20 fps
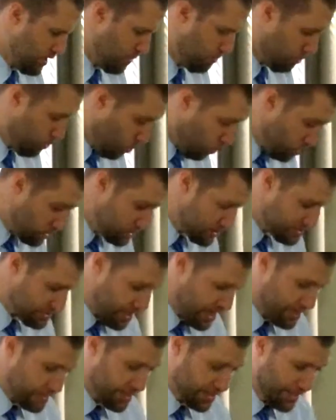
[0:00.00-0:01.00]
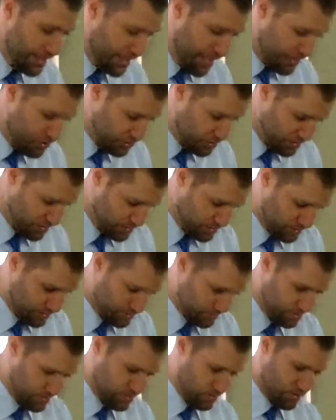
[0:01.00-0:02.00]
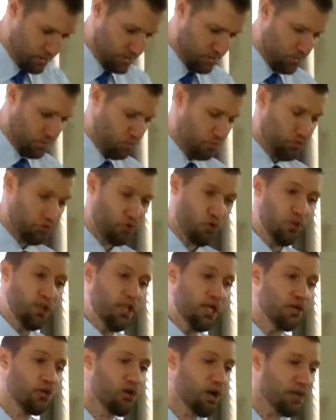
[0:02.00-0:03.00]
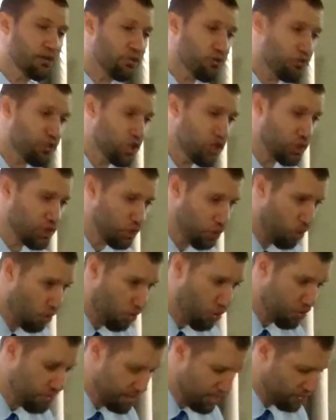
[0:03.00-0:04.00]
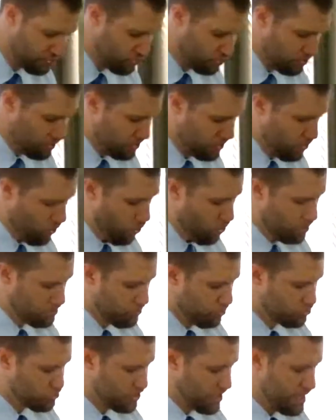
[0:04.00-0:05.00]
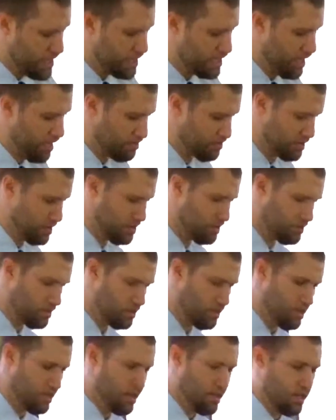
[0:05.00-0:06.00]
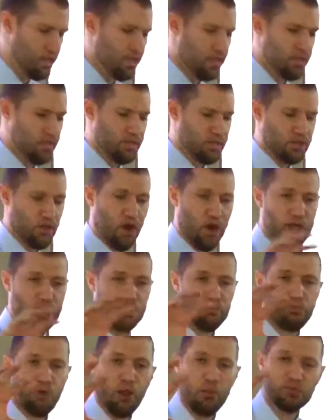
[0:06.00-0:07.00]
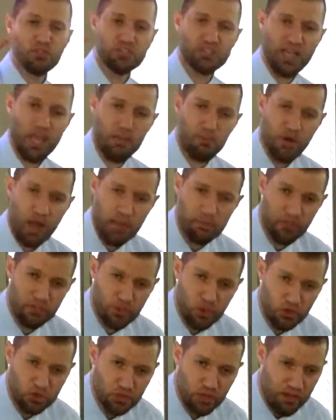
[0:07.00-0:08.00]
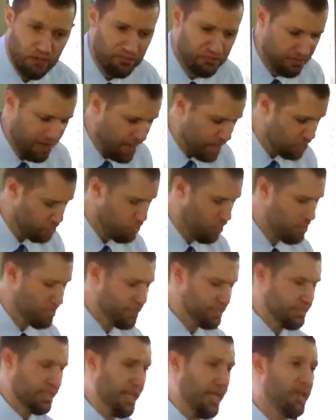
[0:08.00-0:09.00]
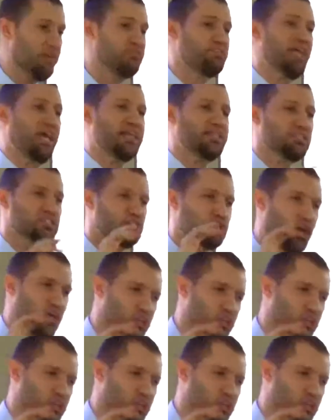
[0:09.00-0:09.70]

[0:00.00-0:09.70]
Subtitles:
And Paul is saying to the Galatians, we're no longer under the law, the old Mosaic covenant. God had promised Abraham that those who have faith will be saved. That does